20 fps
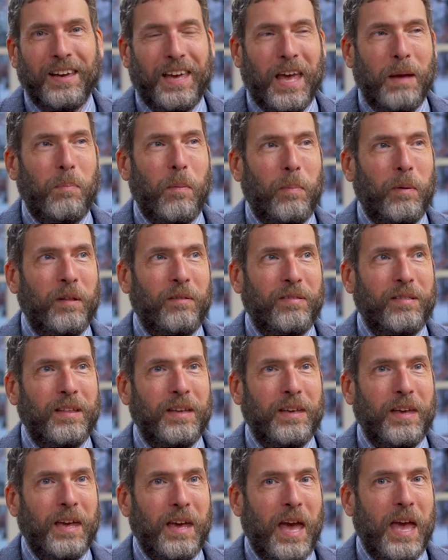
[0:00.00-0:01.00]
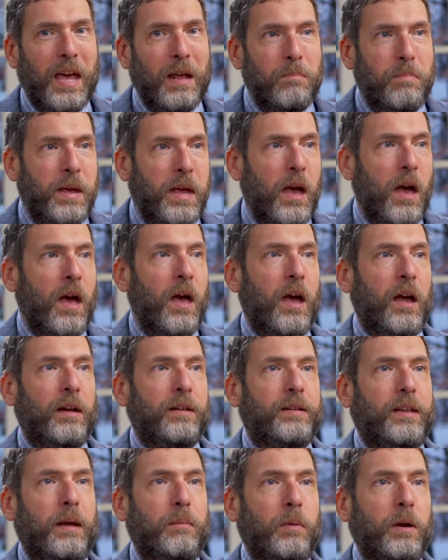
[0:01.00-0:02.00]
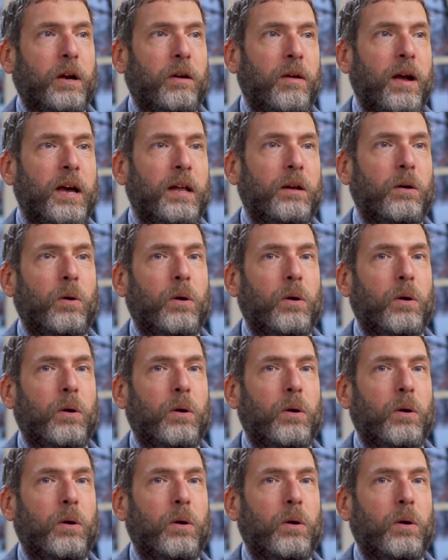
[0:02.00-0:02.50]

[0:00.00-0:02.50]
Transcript: capable of thinking A and B. Democrat